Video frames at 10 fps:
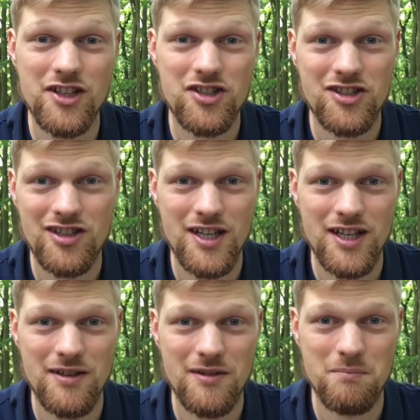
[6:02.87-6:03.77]
biggest
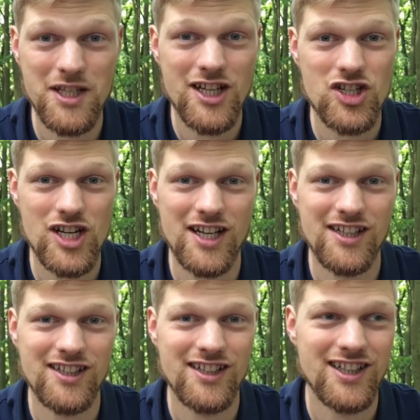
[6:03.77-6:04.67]
media
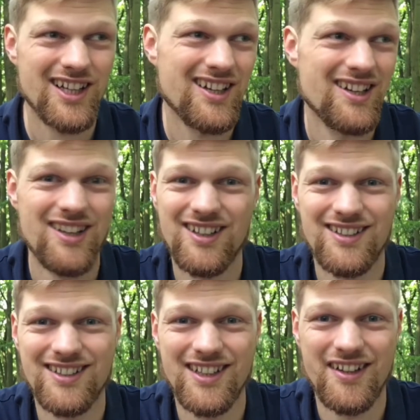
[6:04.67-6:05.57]
channel,
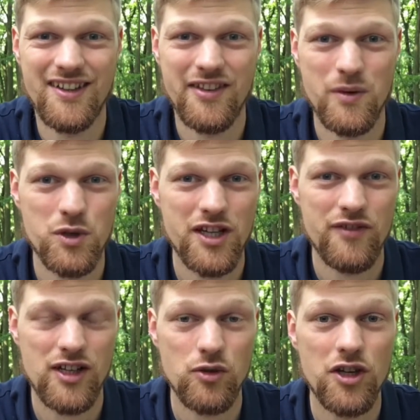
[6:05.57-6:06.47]
they would
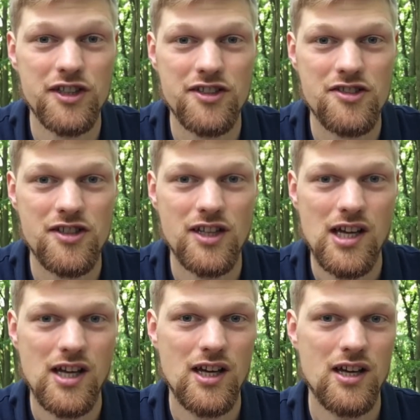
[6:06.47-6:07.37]
have ignored us.
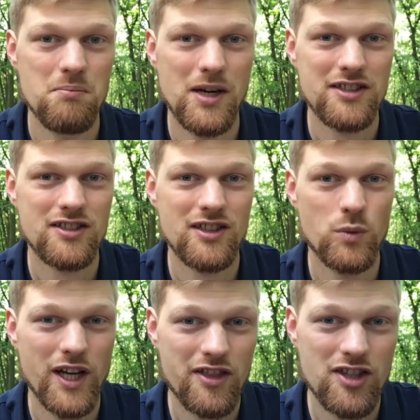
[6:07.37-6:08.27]
But
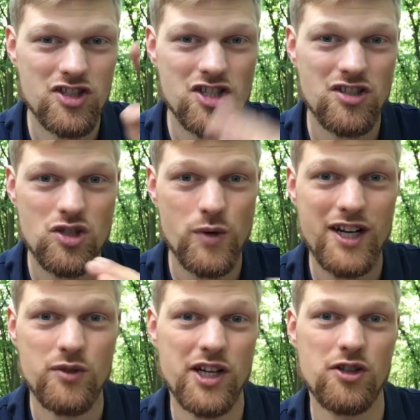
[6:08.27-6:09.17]
we had this
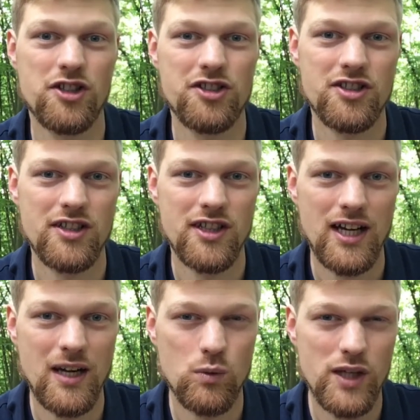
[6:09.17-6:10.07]
track record.
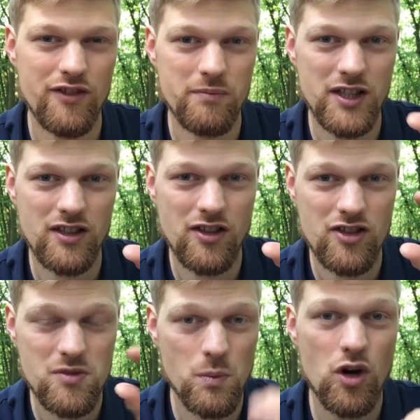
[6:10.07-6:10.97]
We have been in
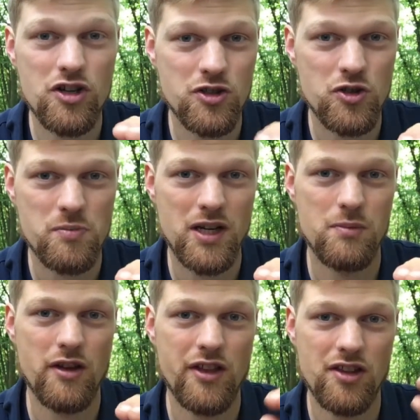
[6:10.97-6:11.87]
the small
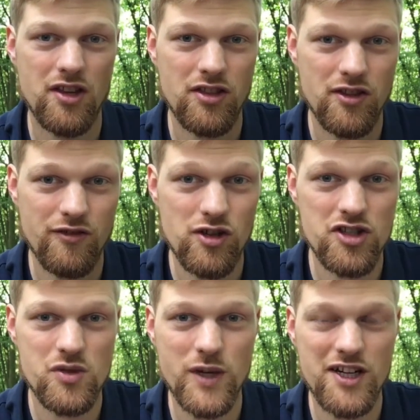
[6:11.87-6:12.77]
newspaper, then in the
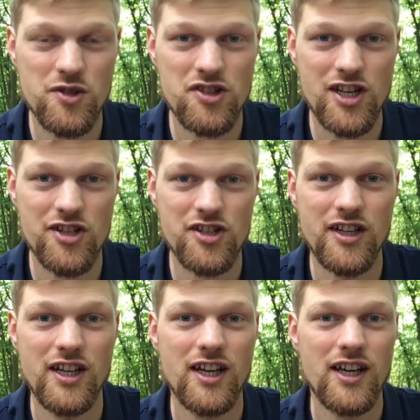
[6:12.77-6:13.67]
first radio
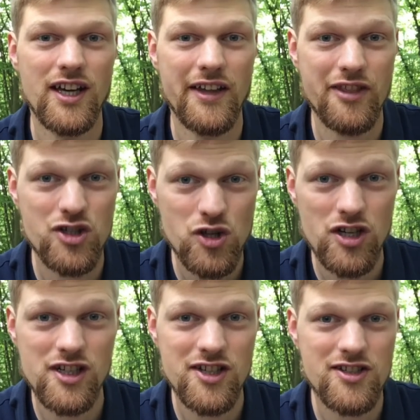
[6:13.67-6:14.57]
station, and the
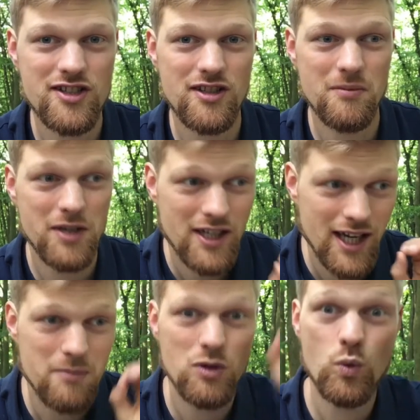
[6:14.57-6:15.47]
journalists
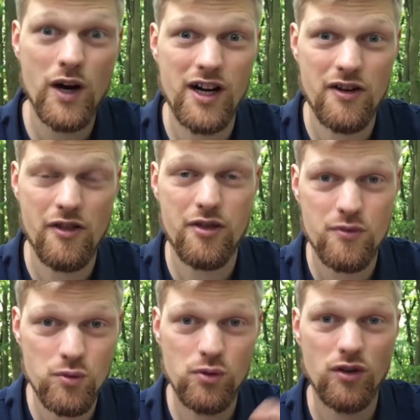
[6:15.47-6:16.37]
became aware
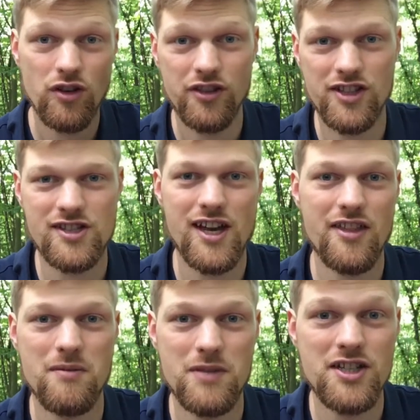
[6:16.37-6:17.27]
through these
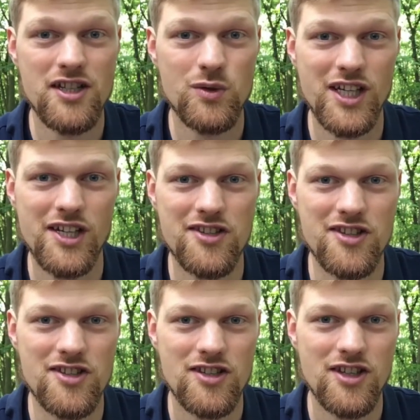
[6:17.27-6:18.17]
other media
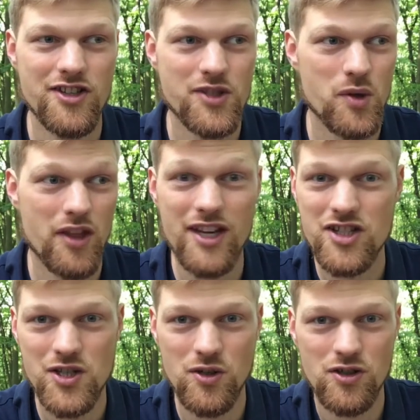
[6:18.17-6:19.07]
releases. So they
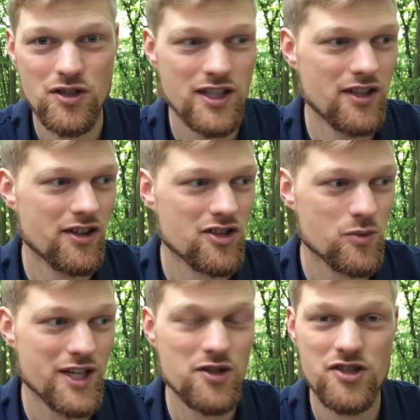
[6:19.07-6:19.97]
saw, okay,
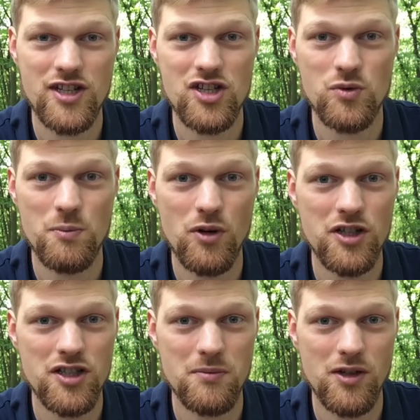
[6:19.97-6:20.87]
this radio station
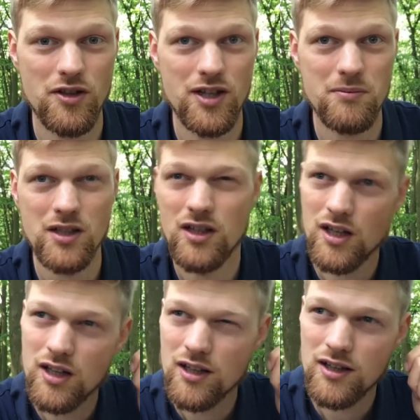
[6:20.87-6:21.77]
reported about them.
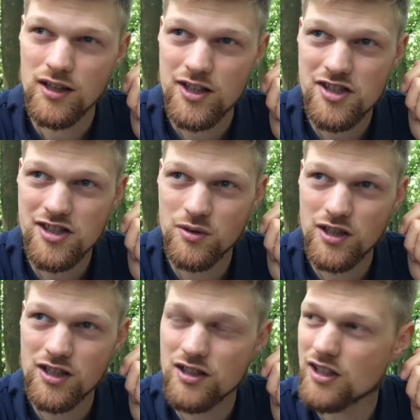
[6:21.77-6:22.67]
Let's
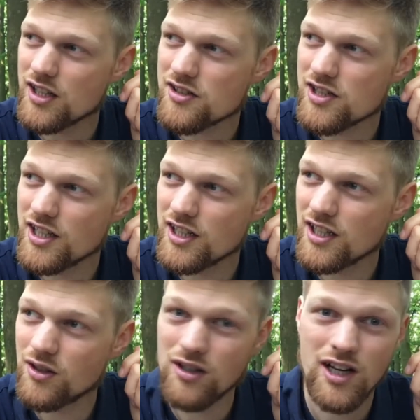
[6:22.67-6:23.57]
tune in, let's hear
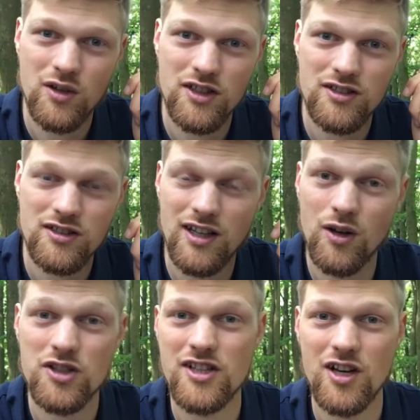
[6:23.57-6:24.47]
how
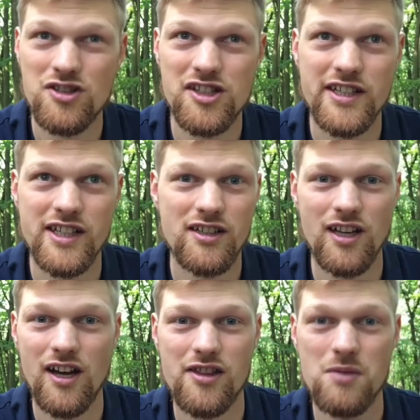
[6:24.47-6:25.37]
it sounds
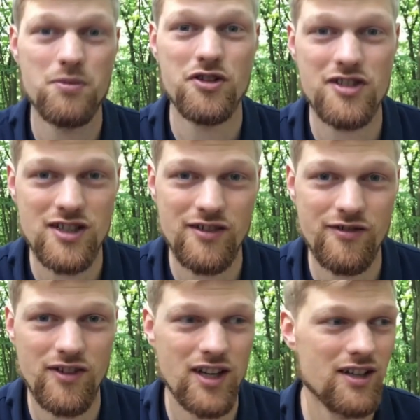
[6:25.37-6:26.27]
like. Are they positive?